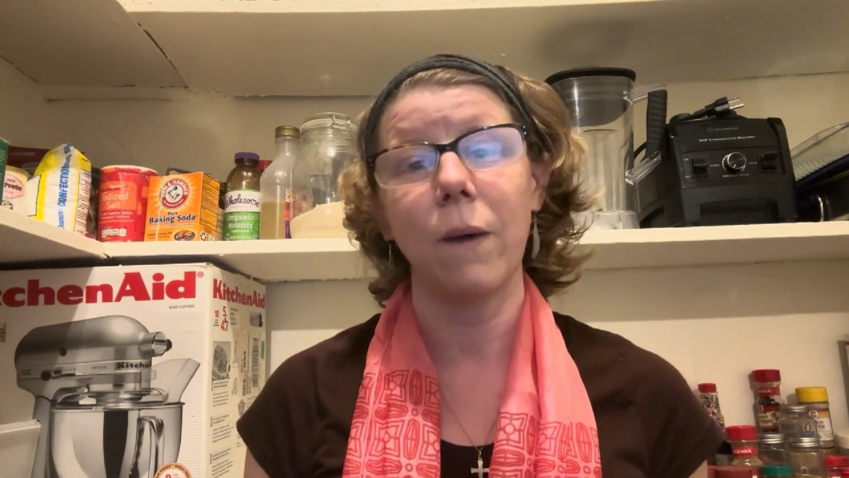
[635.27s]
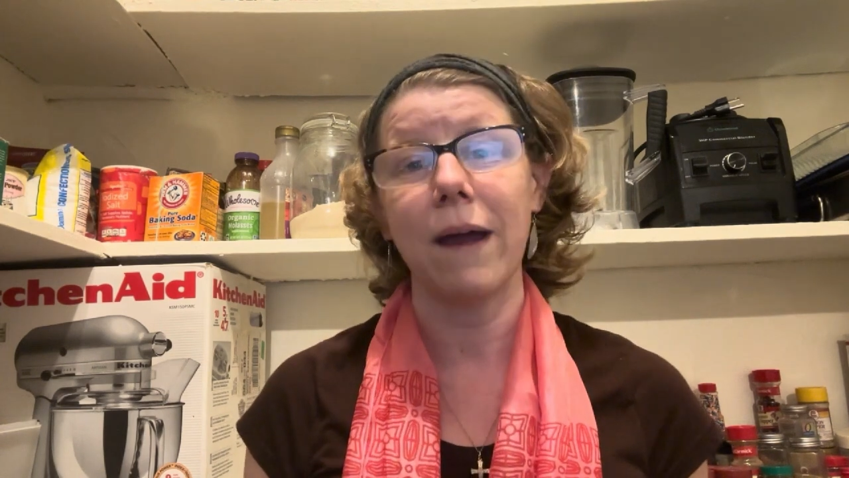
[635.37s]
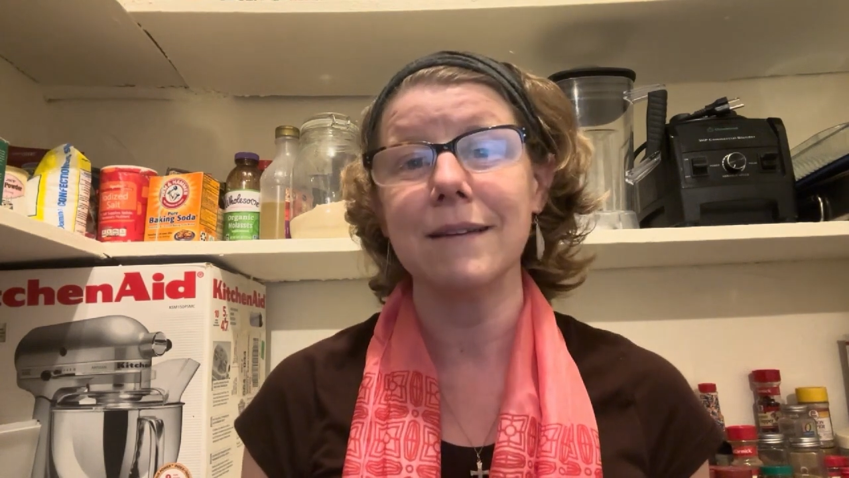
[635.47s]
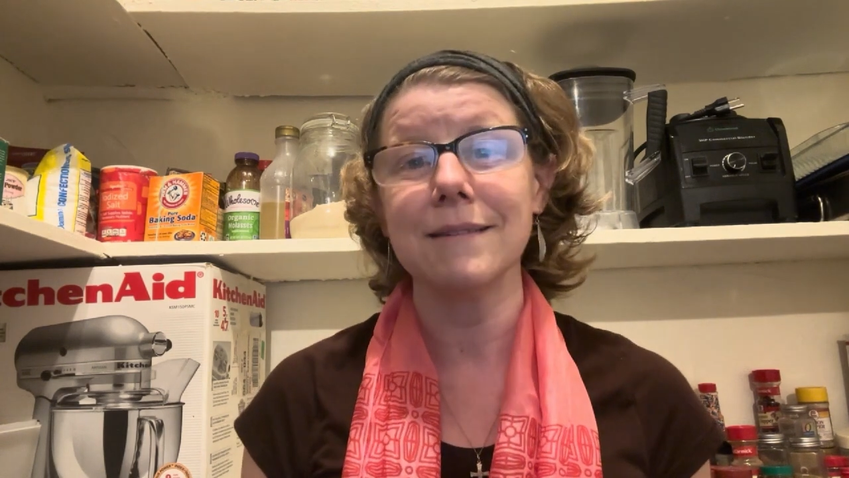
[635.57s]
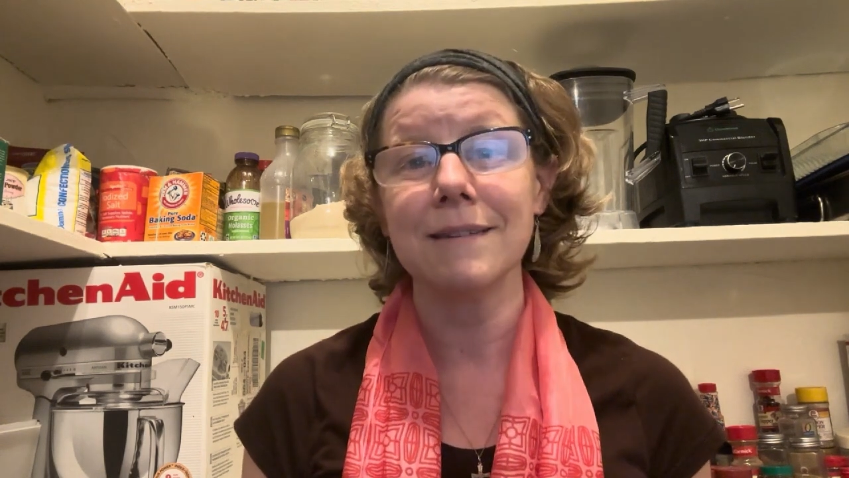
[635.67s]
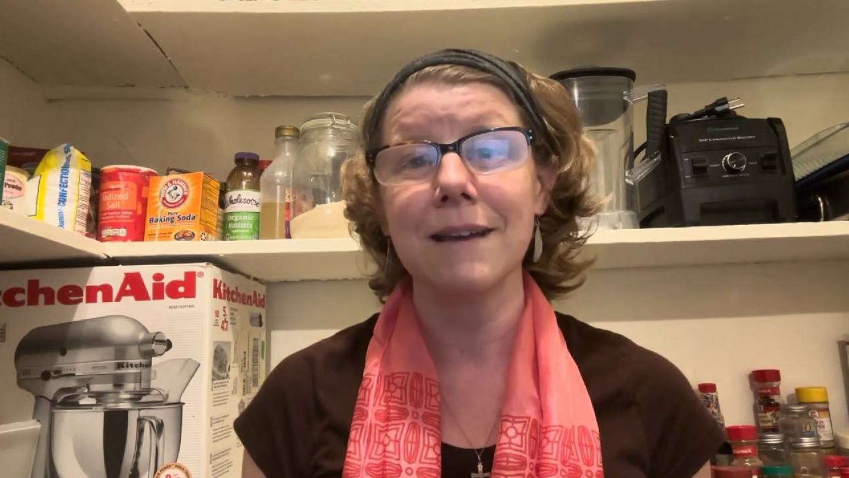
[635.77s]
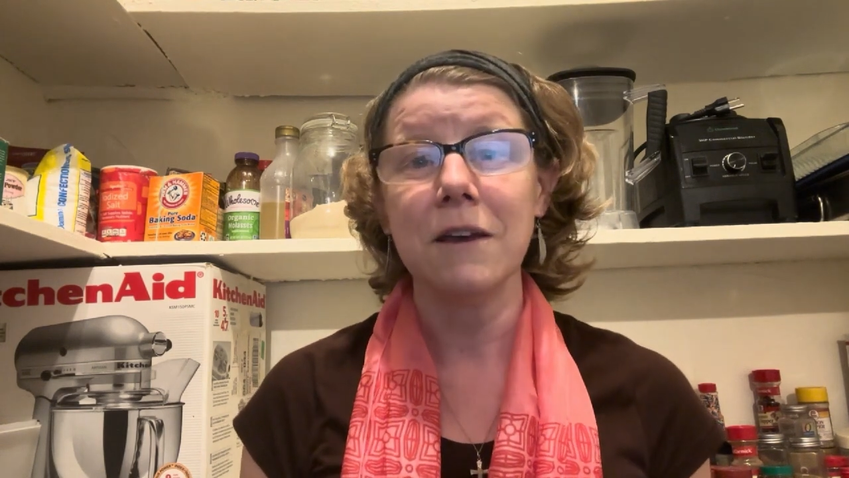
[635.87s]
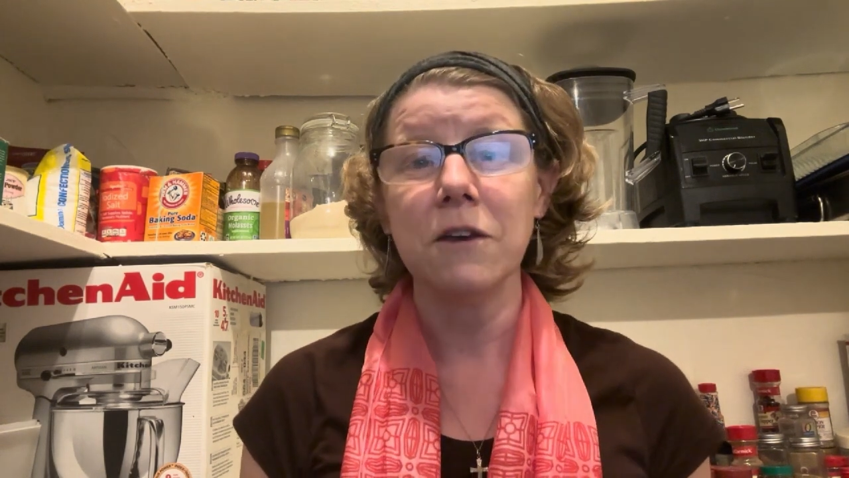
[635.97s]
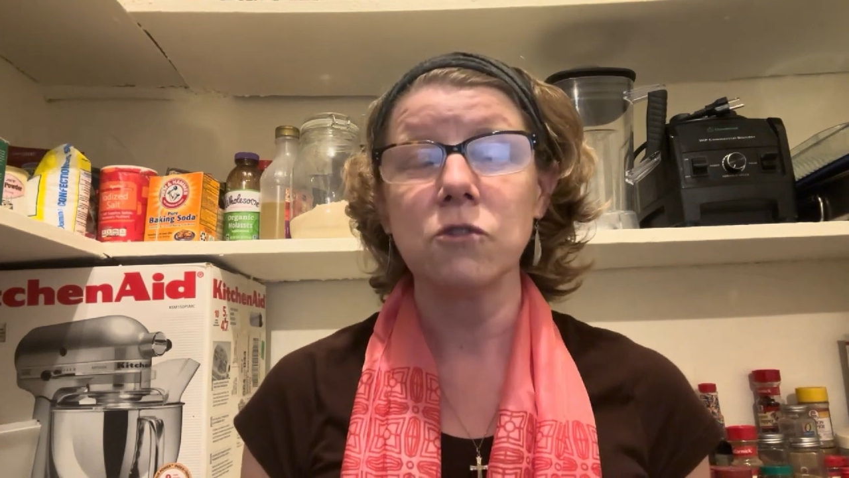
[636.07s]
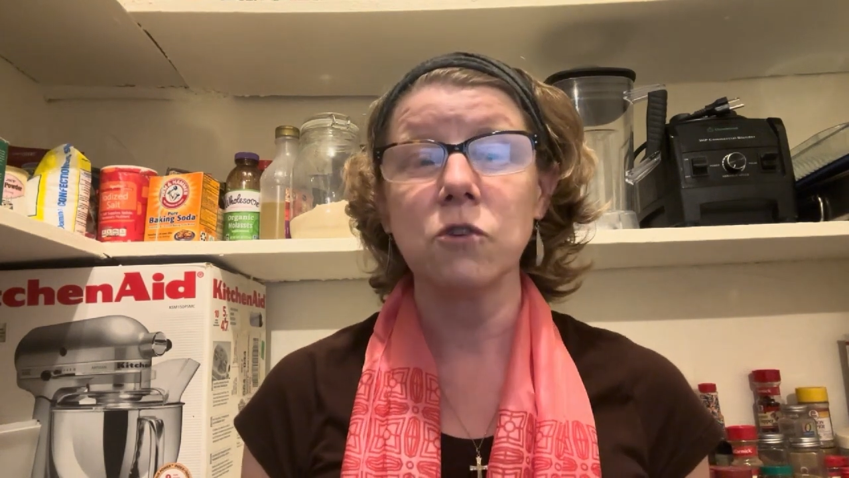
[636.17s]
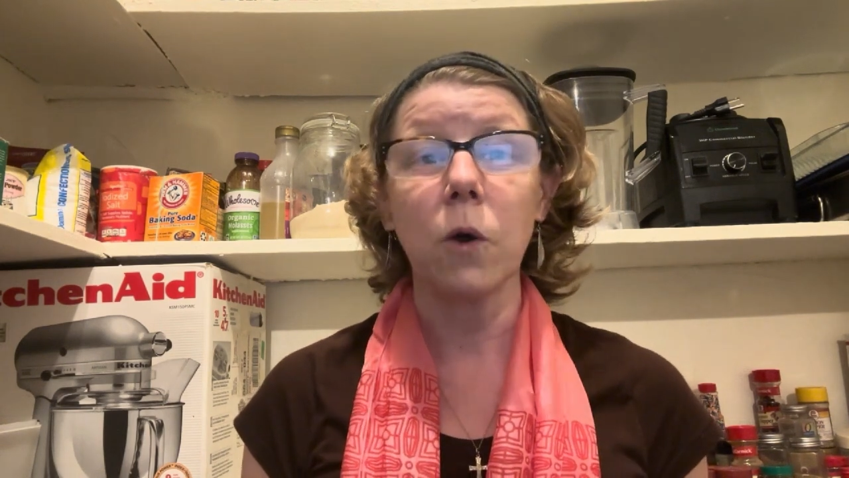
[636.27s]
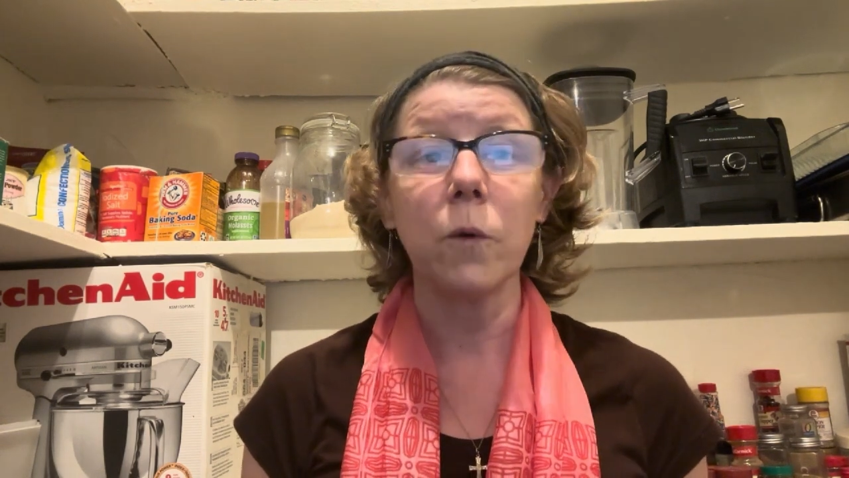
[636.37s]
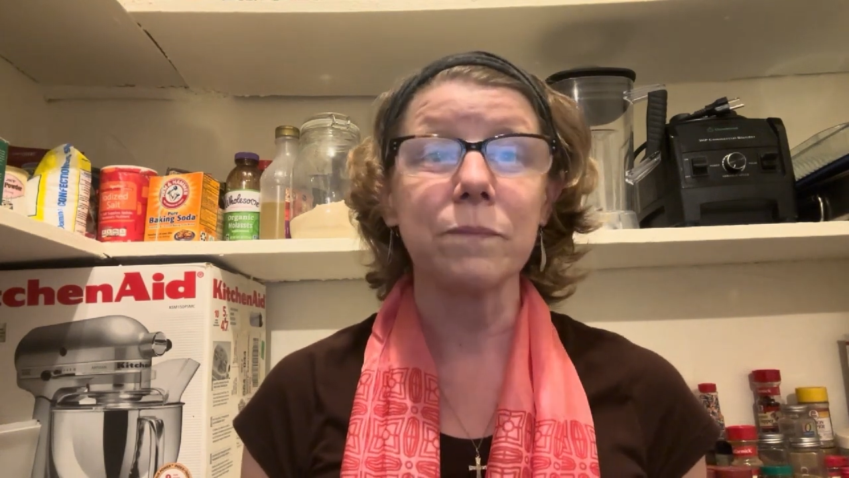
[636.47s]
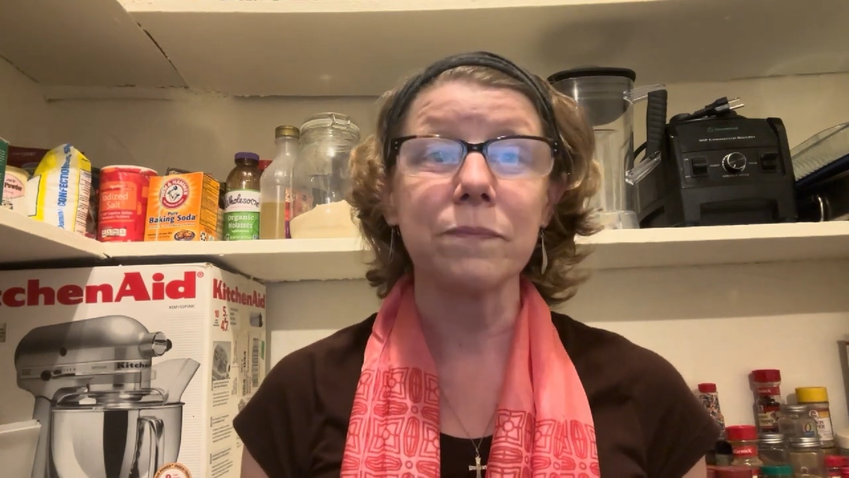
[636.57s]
ways. So